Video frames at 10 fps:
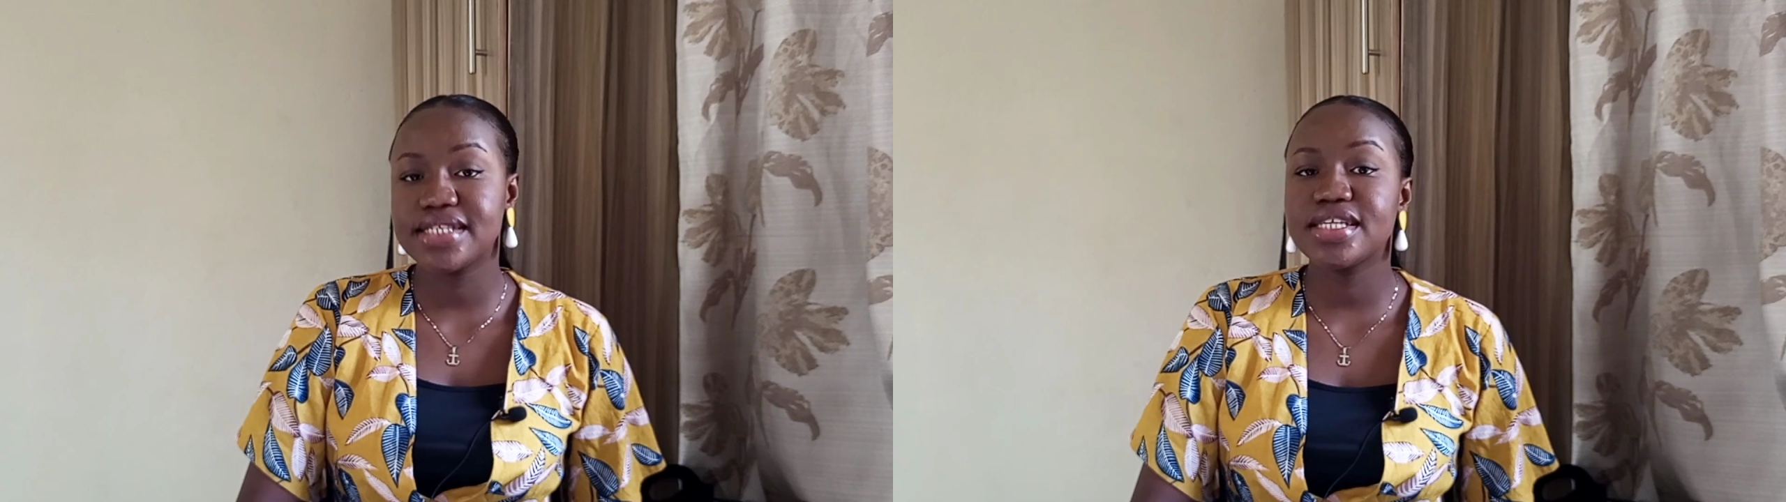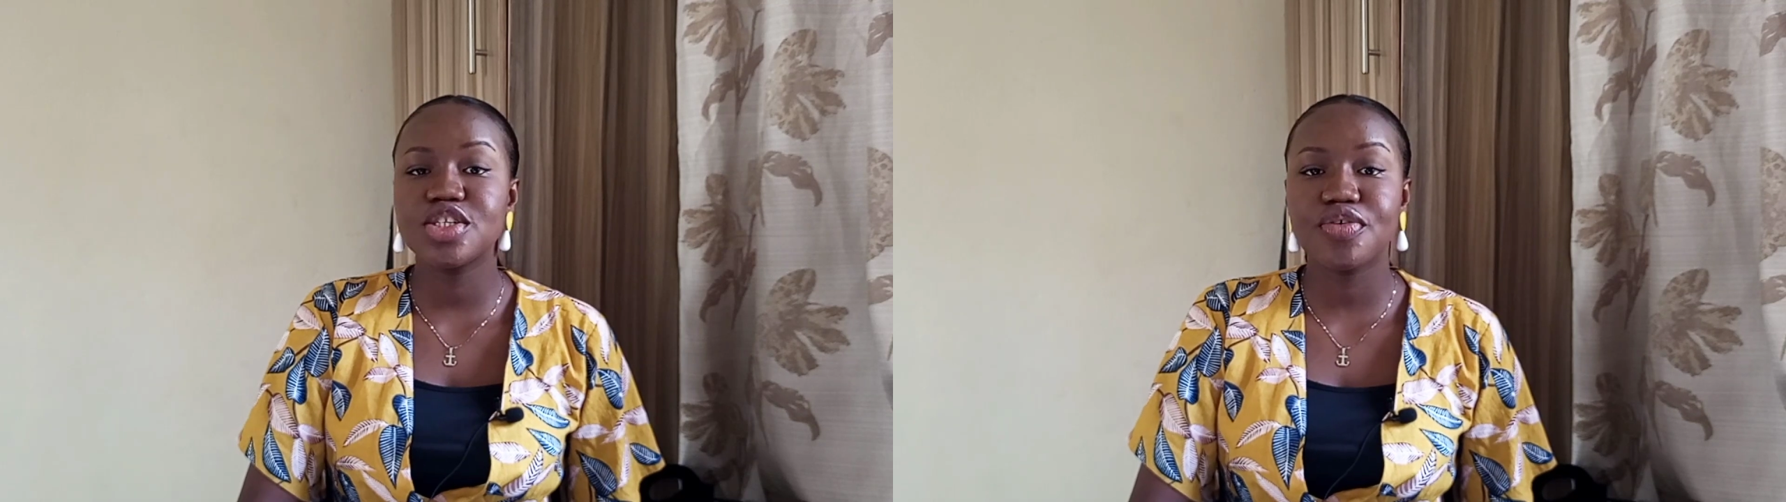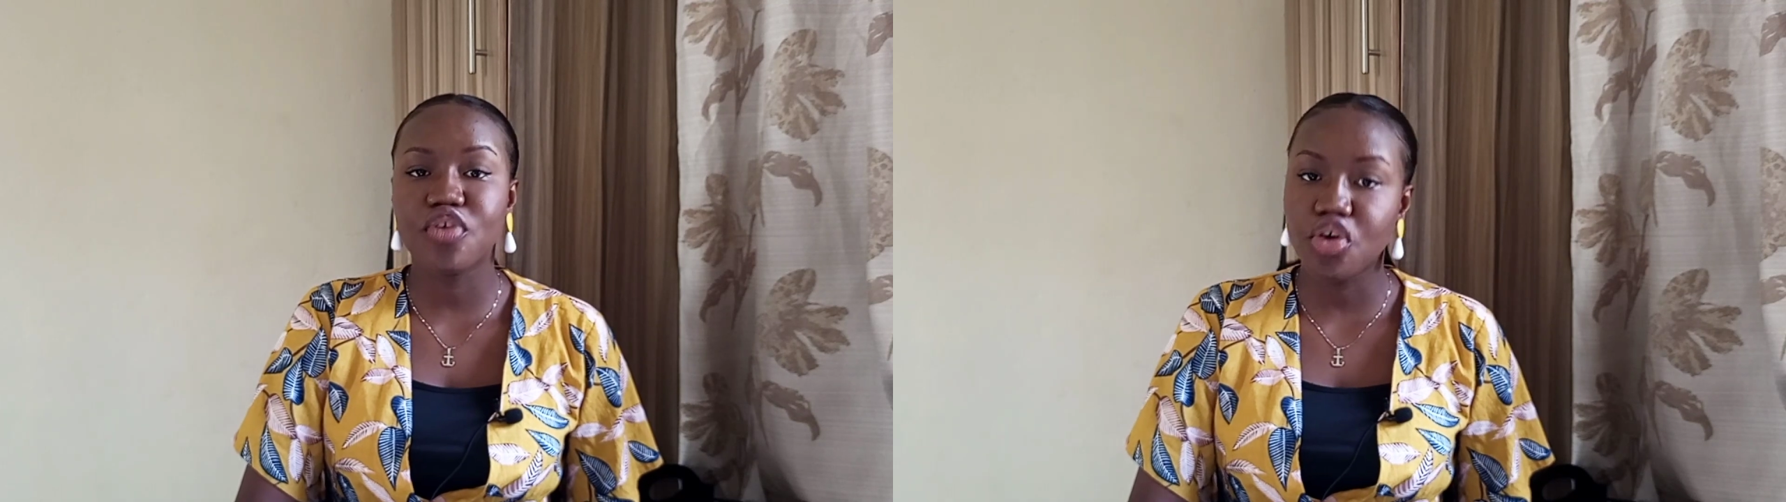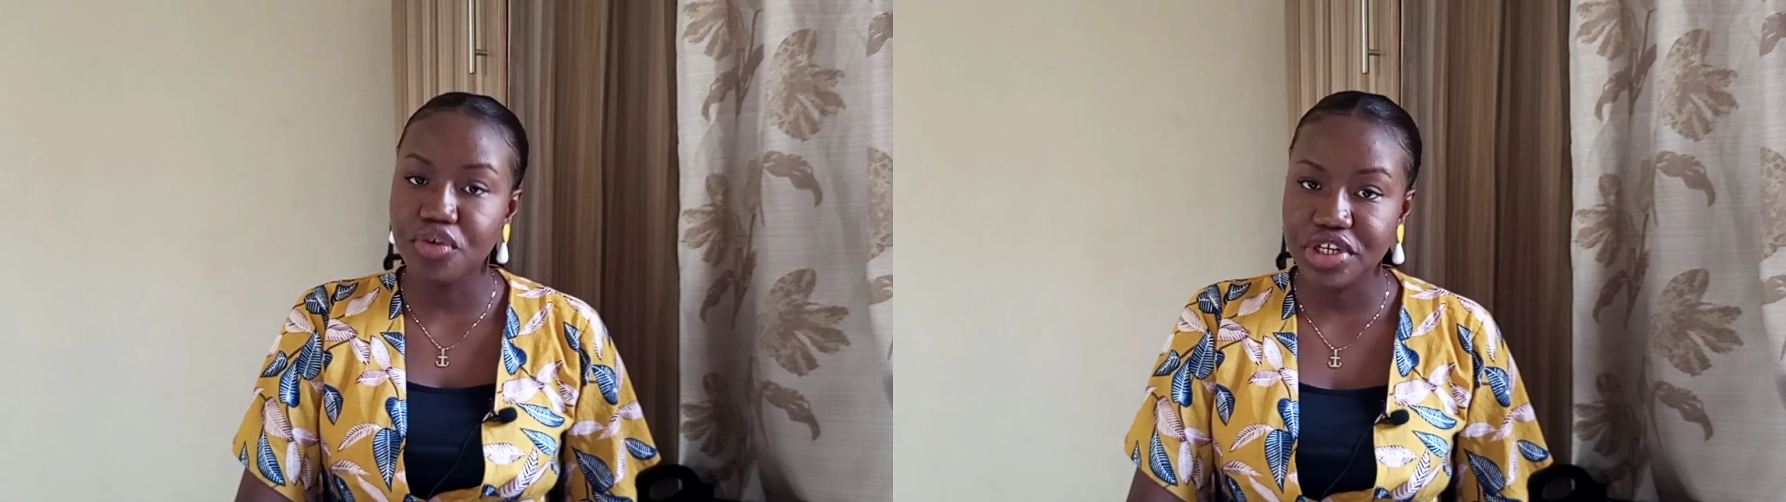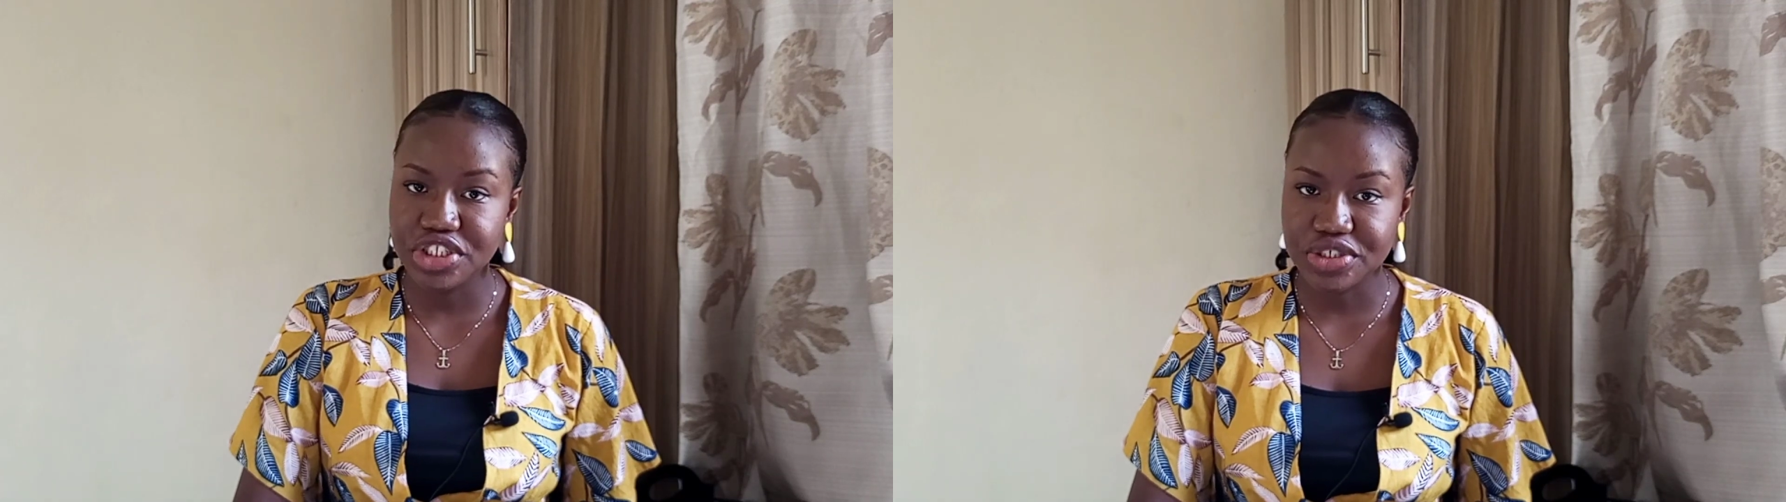state of
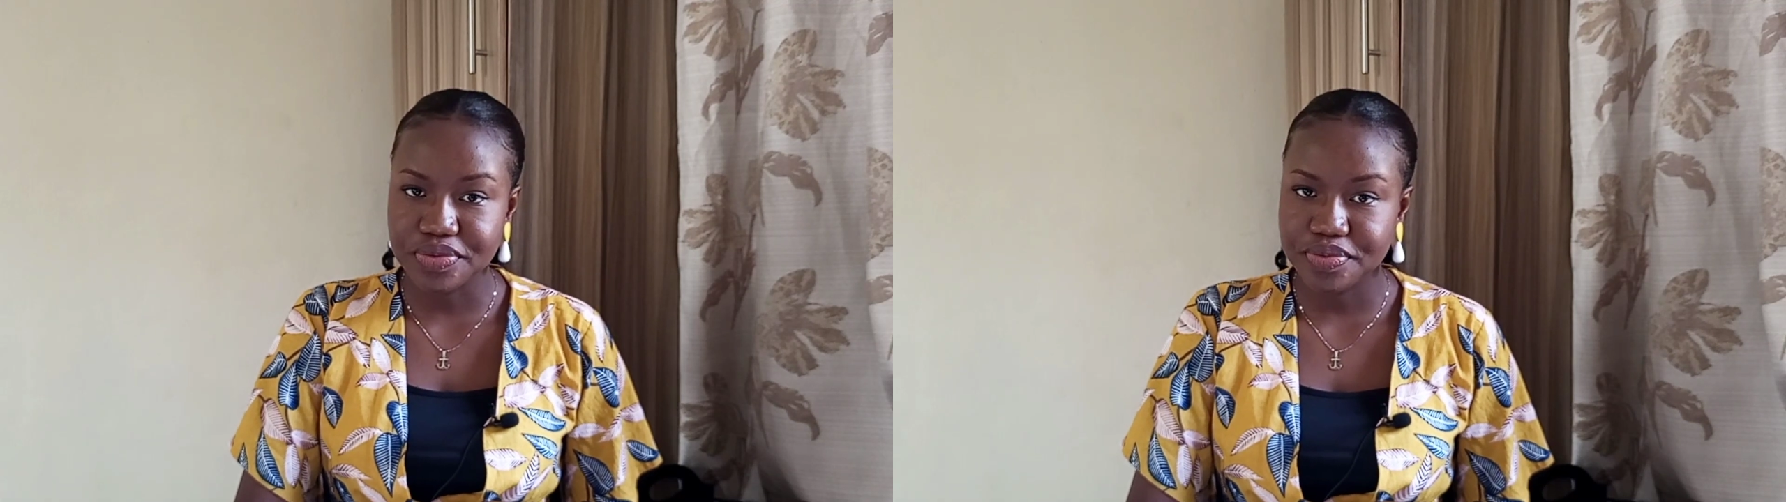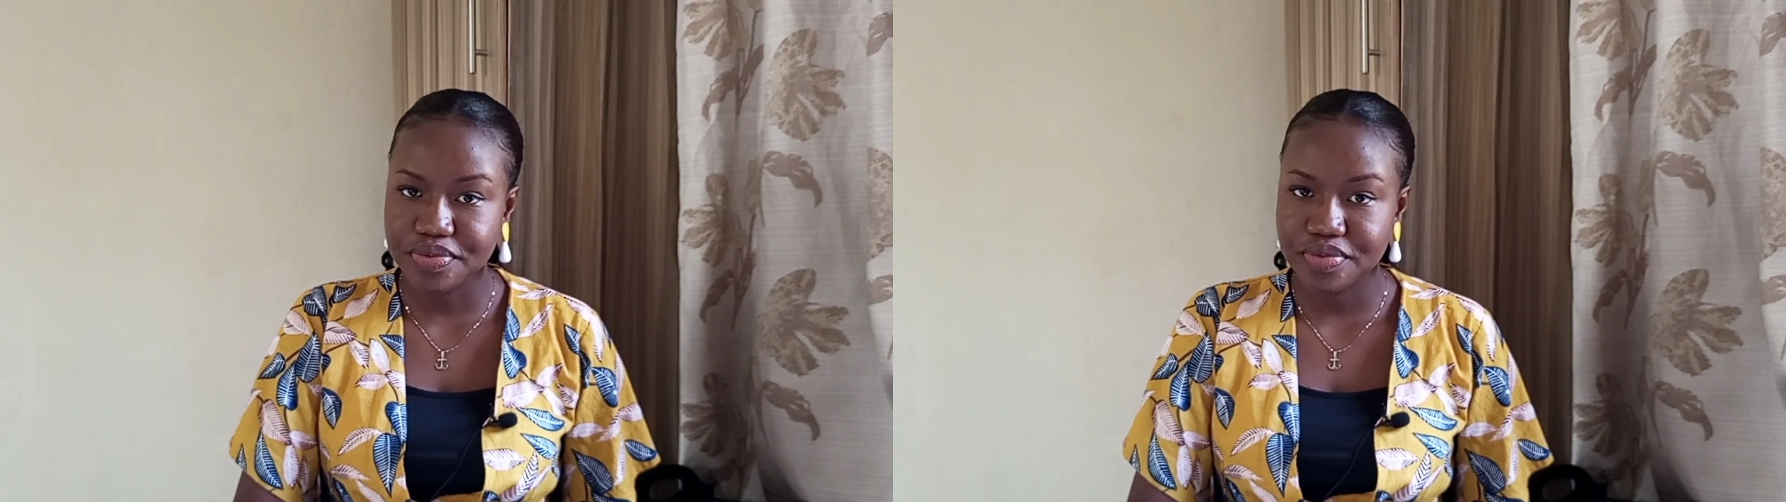origin.